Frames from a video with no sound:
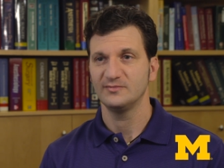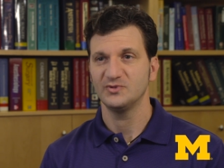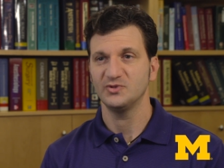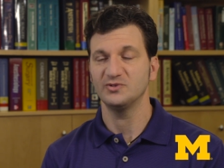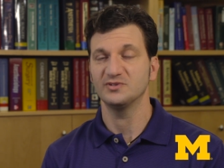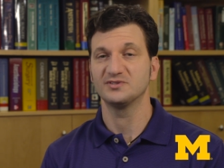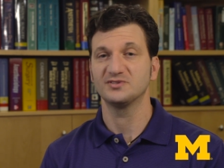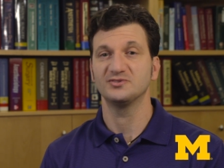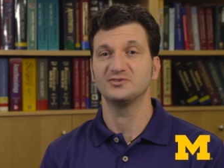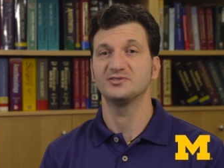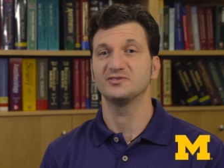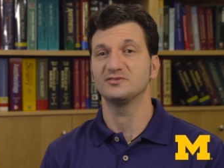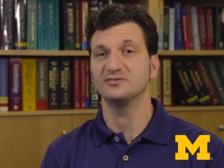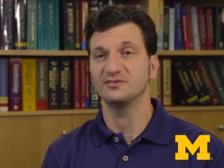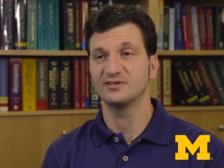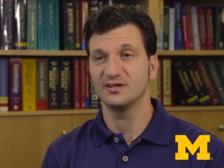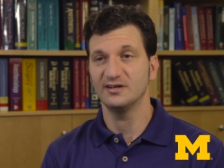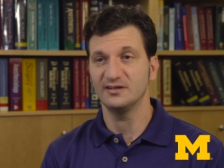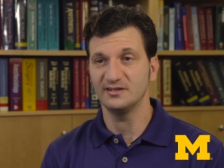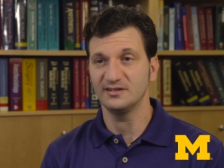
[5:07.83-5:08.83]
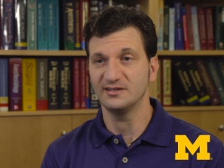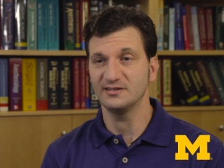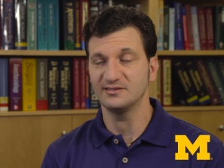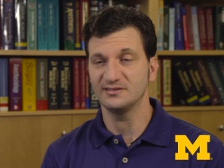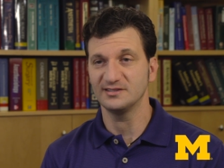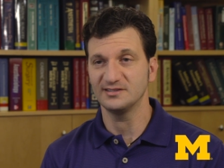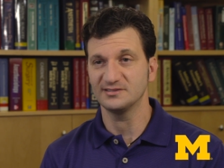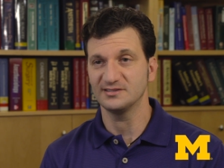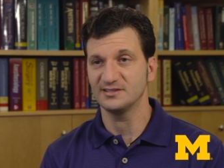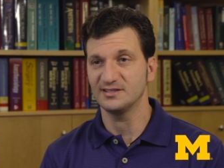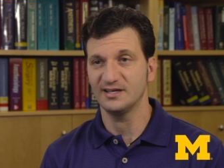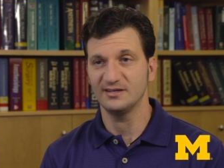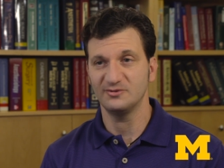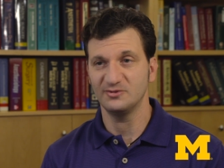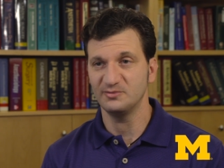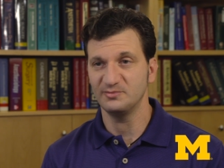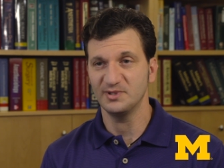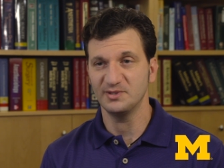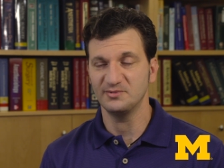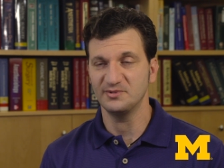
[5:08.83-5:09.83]
do the surgical cutting and things like that. I don't
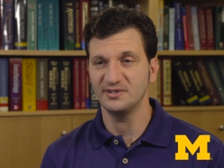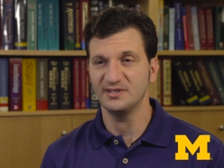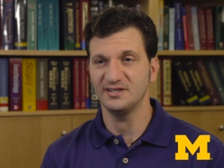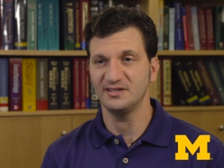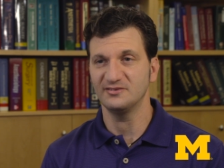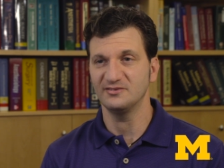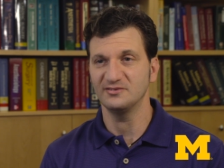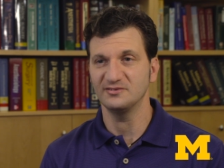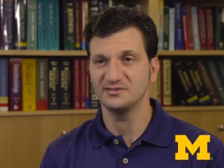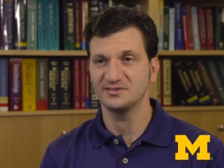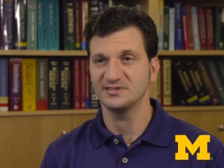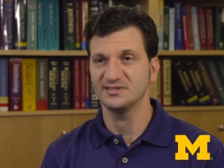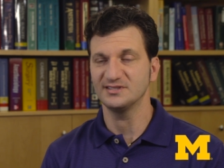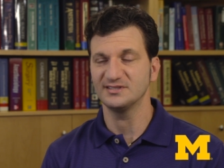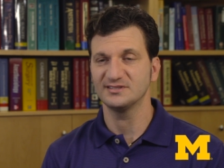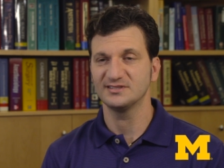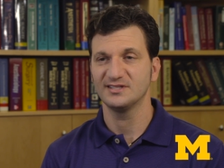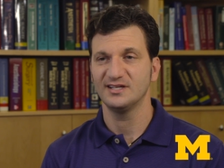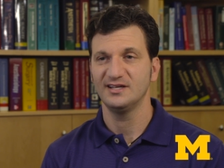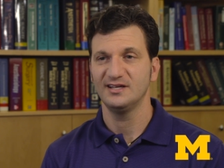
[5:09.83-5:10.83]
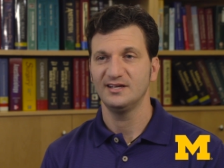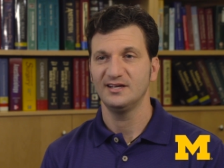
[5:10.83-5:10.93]
remember any of those things.